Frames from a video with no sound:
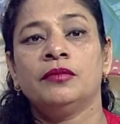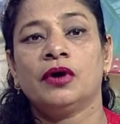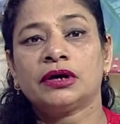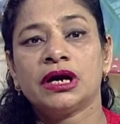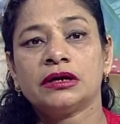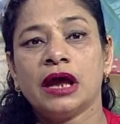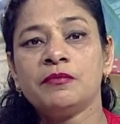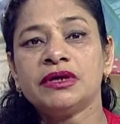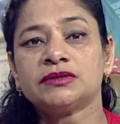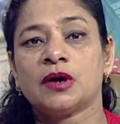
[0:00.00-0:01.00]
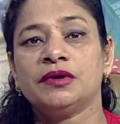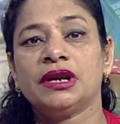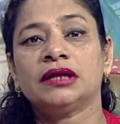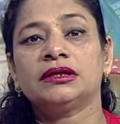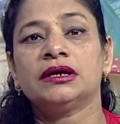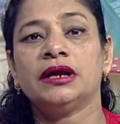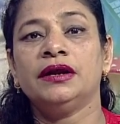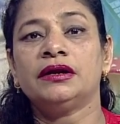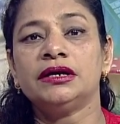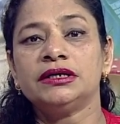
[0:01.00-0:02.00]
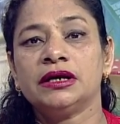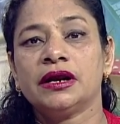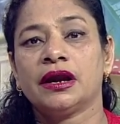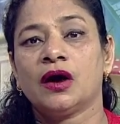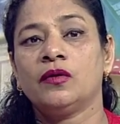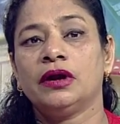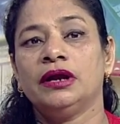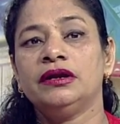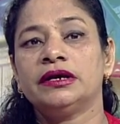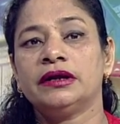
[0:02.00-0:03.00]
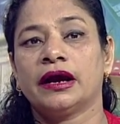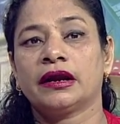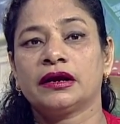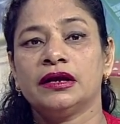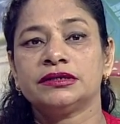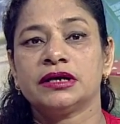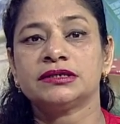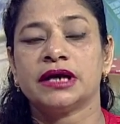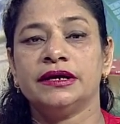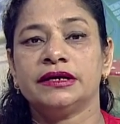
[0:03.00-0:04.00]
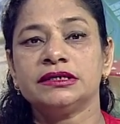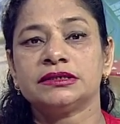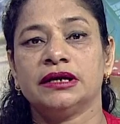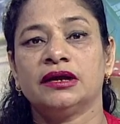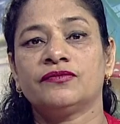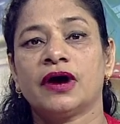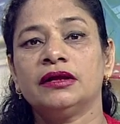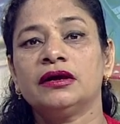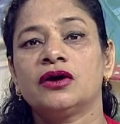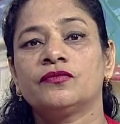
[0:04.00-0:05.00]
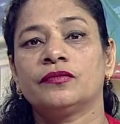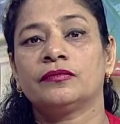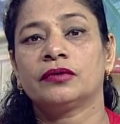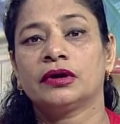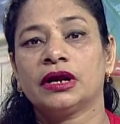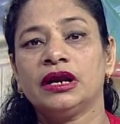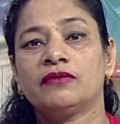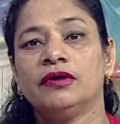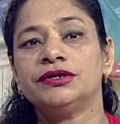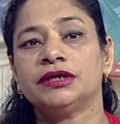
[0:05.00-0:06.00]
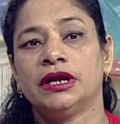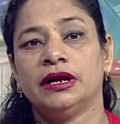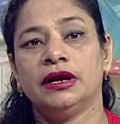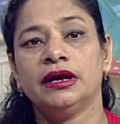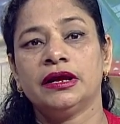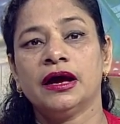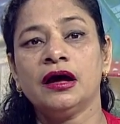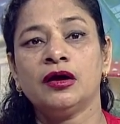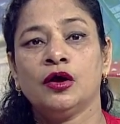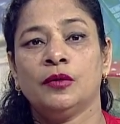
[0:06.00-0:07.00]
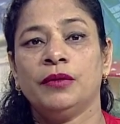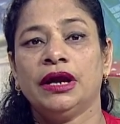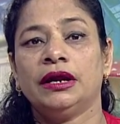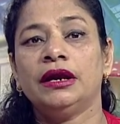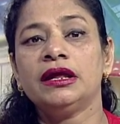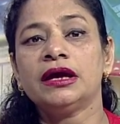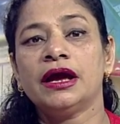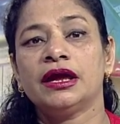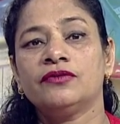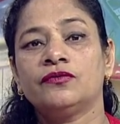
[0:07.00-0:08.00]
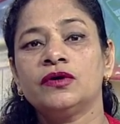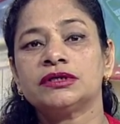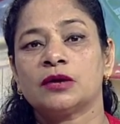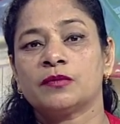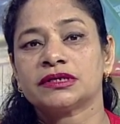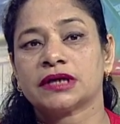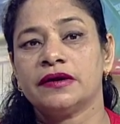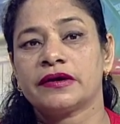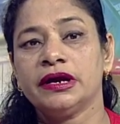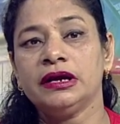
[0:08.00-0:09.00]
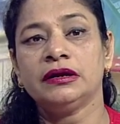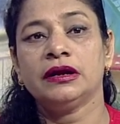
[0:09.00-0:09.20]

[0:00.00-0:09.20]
Dr. M. S. Swaminathan, internationally renowned Indian agricultural scientist and the father of green revolution in India, made India a food surplus country.